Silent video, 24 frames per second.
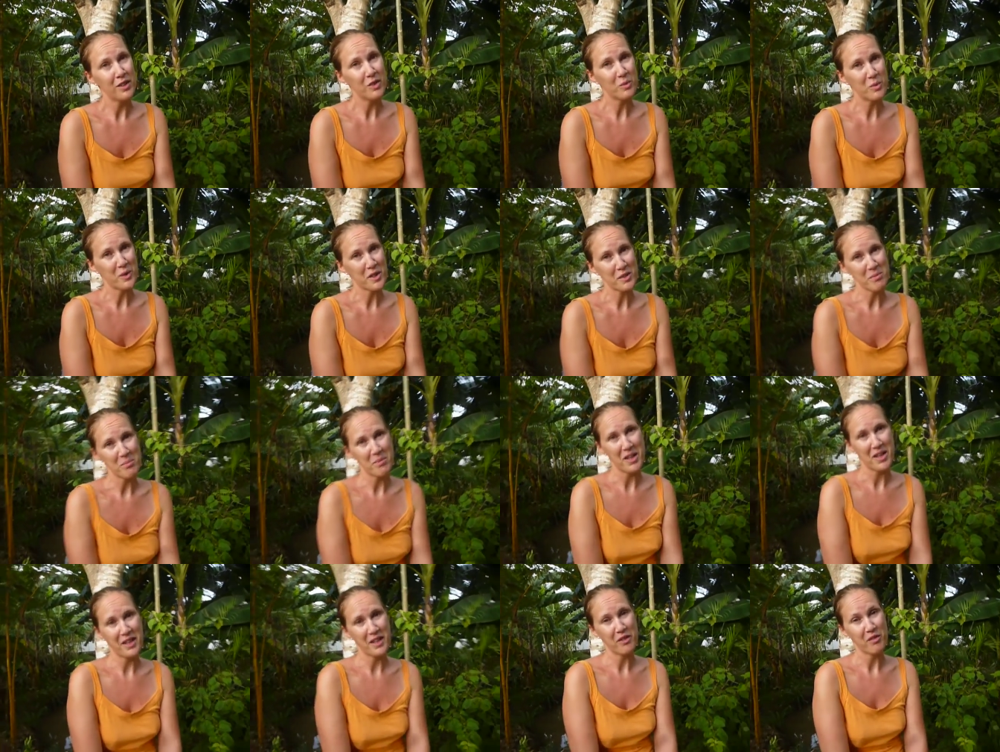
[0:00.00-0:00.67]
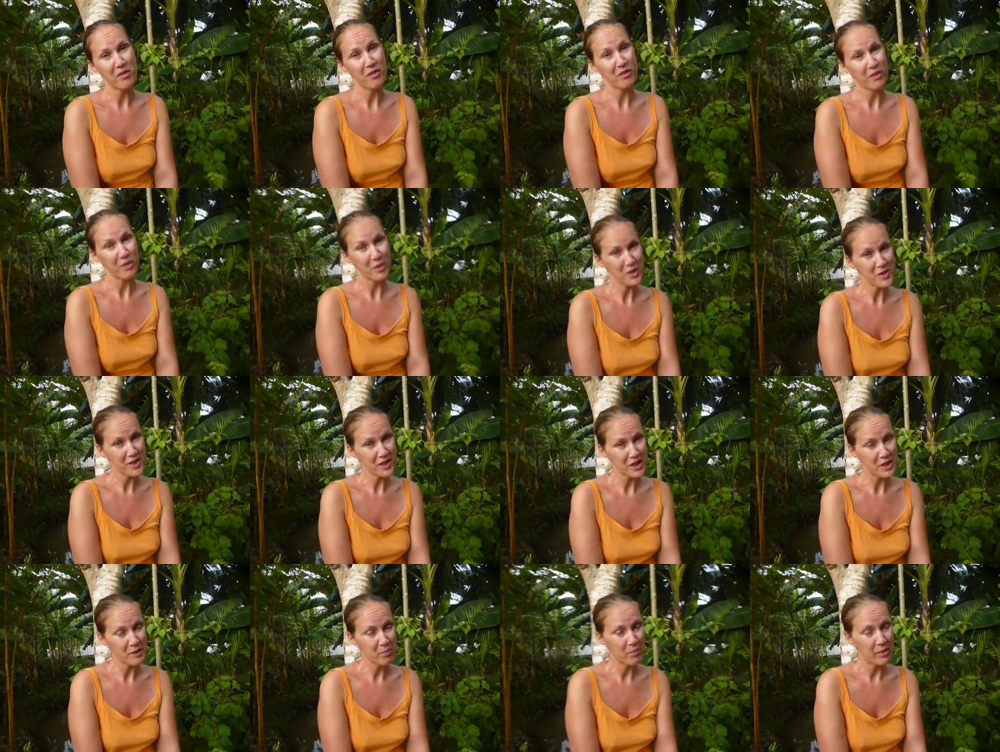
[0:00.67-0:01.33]
It was my
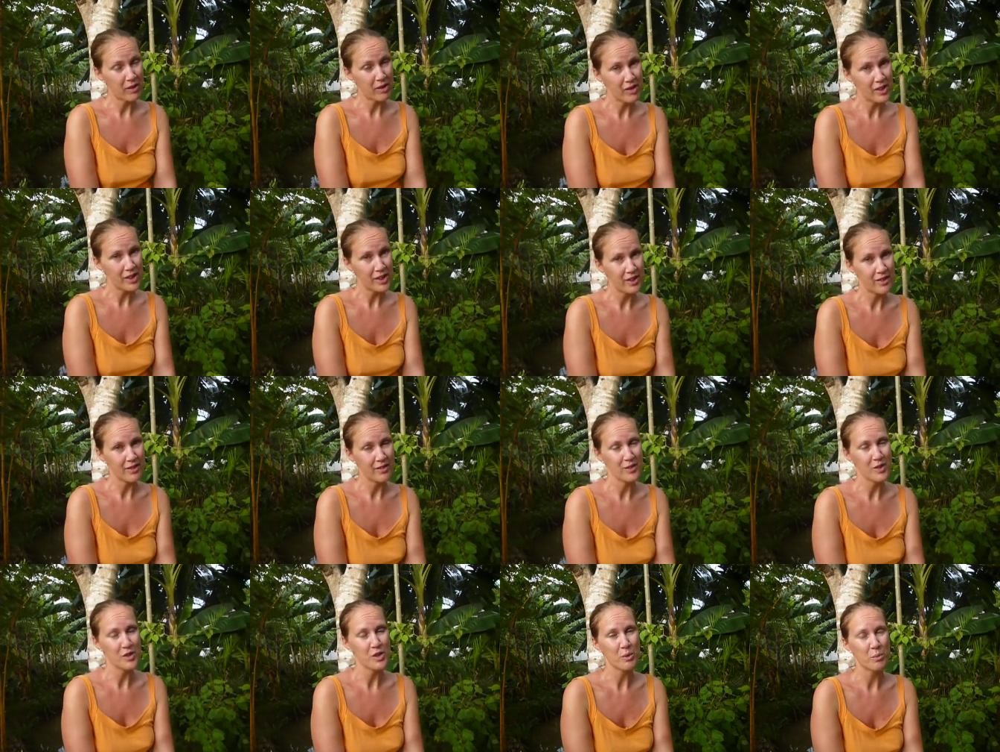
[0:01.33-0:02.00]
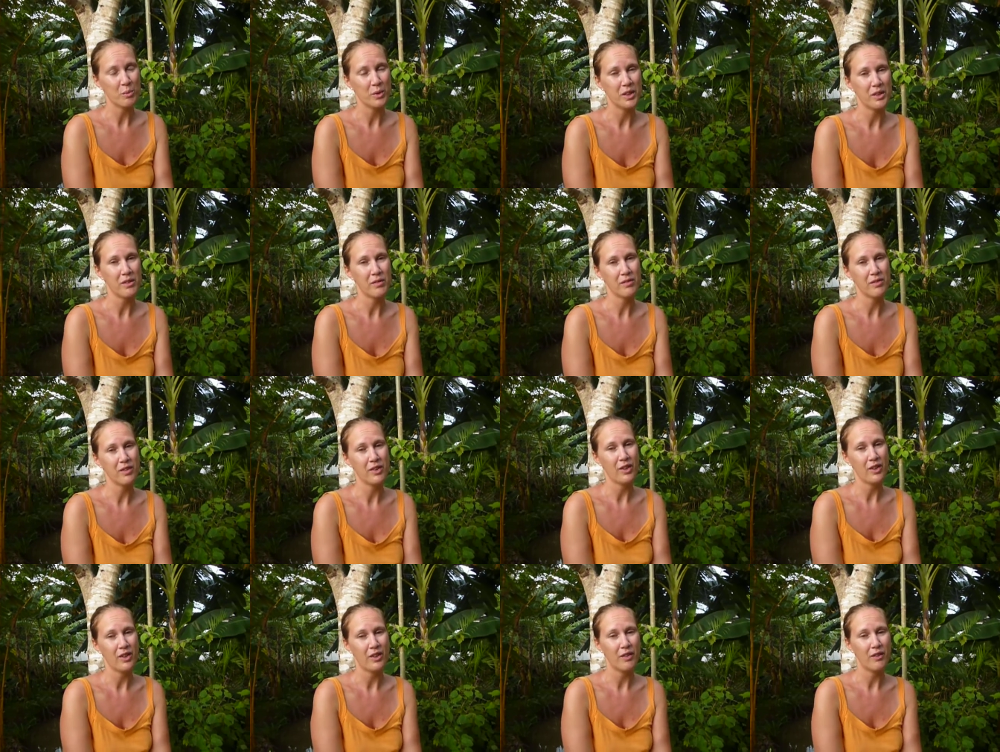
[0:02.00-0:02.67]
first experience with
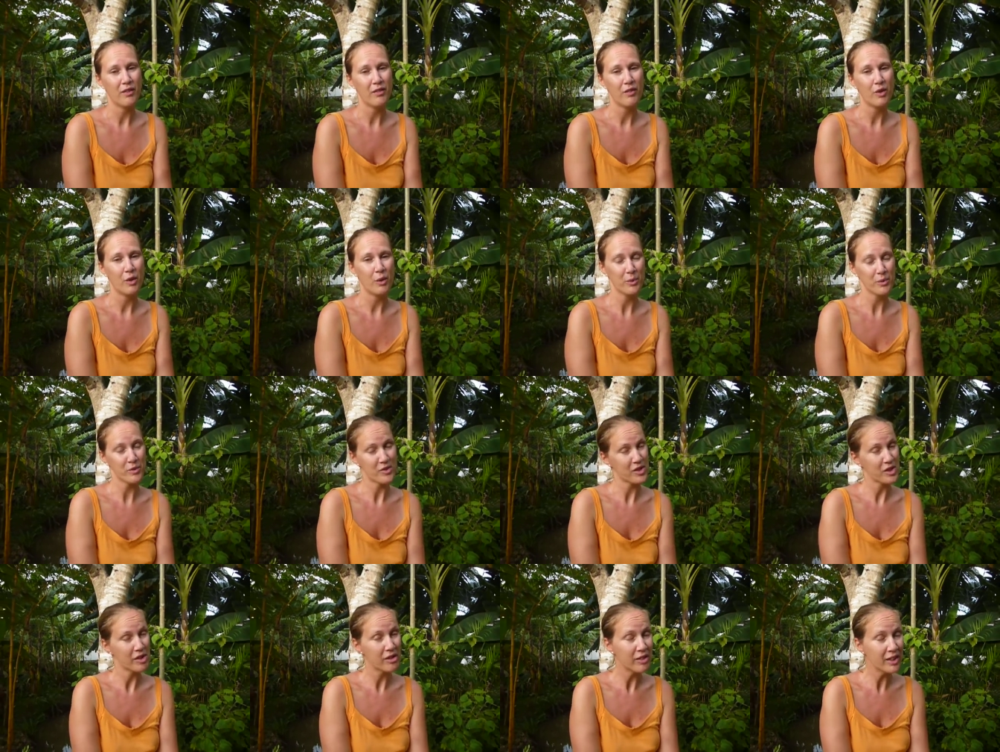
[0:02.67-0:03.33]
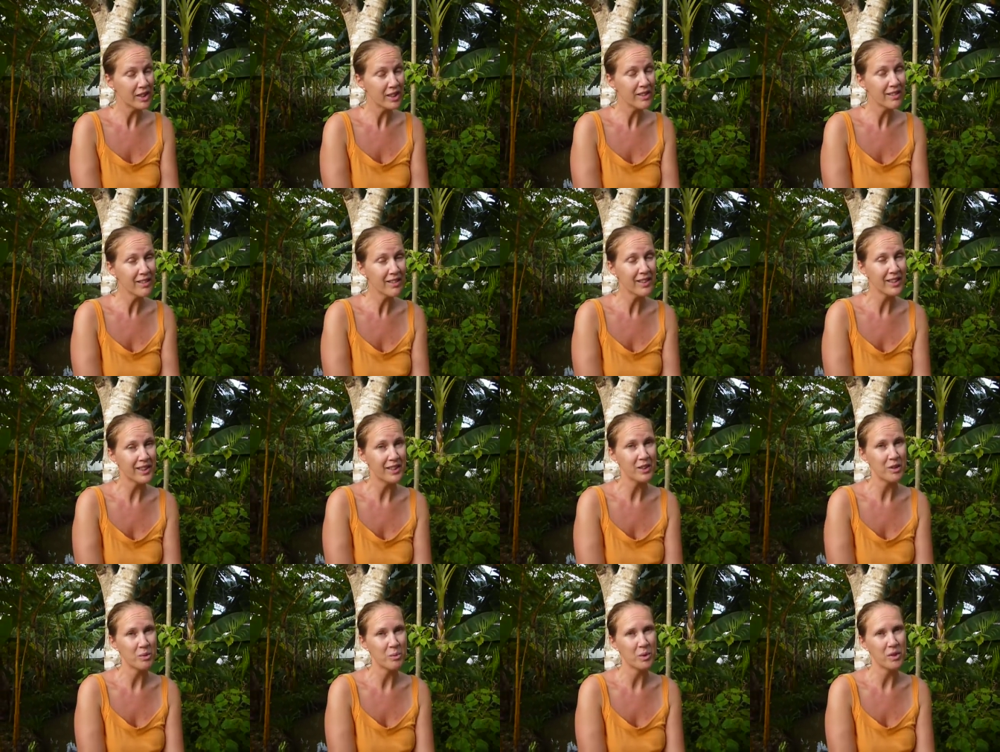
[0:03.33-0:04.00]
uh, volunteering
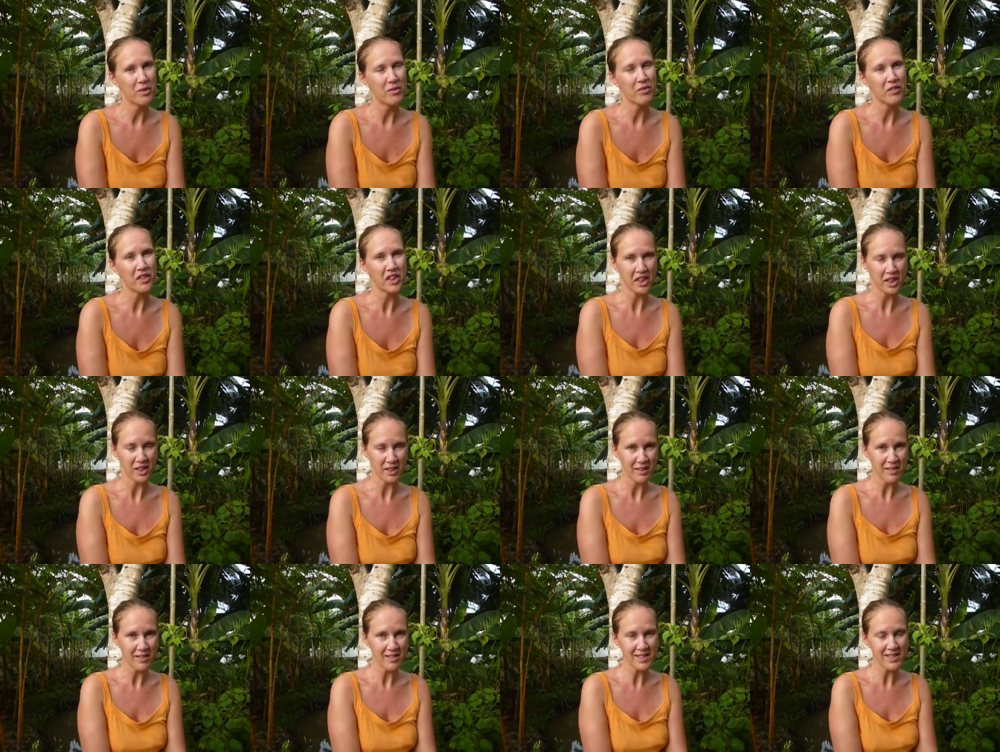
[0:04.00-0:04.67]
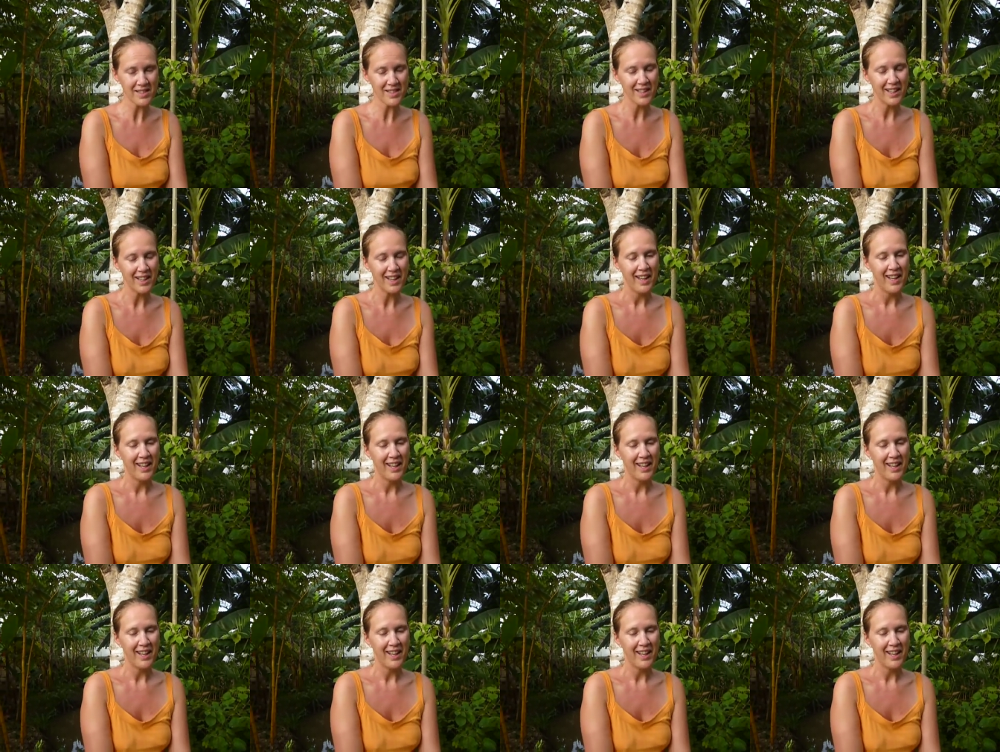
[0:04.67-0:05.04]
and with kids